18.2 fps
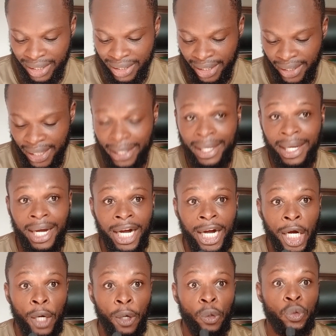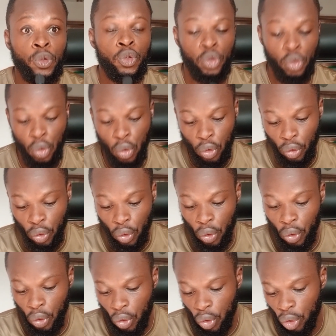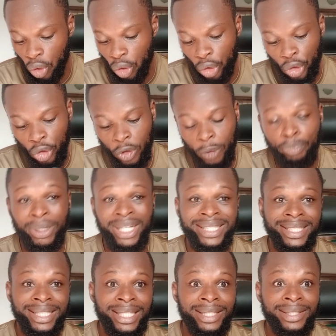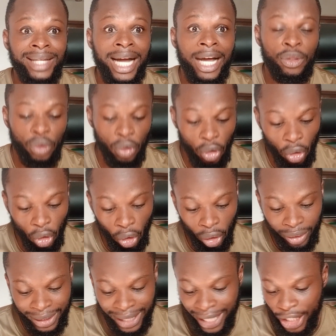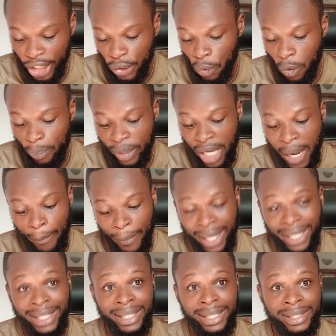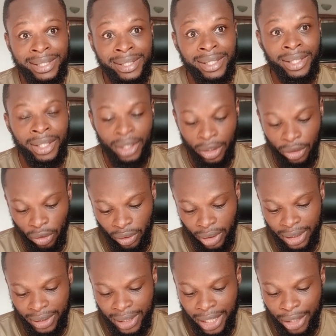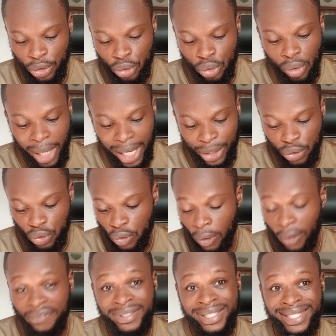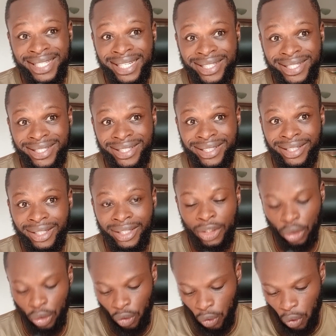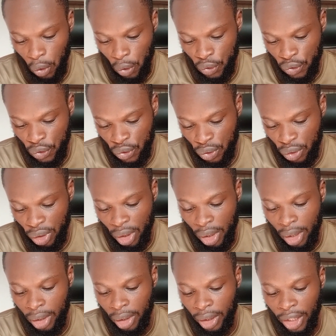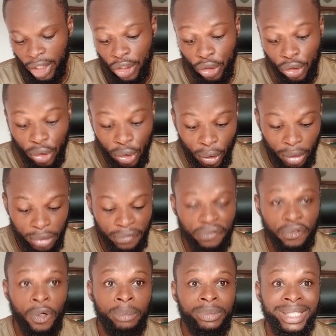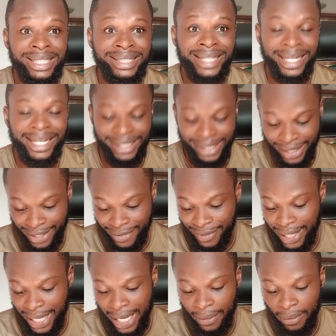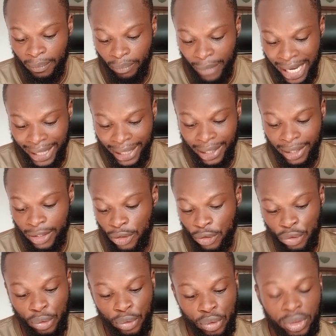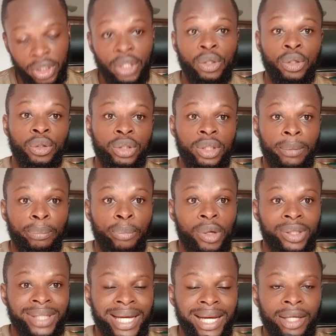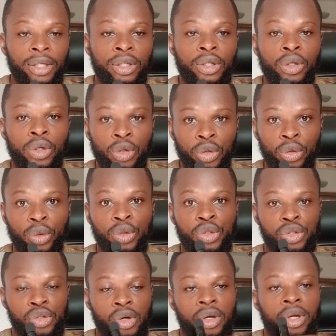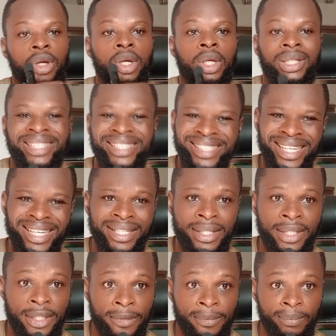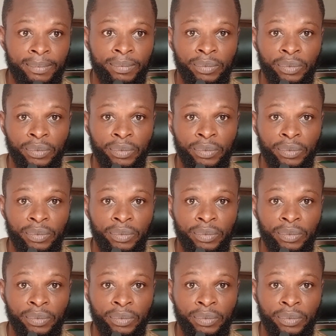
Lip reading: Senegal, Togo, Benin, and other European markets, you understand, so as to offset the loss incurred from the Nigerian market due to the border closure. Yes.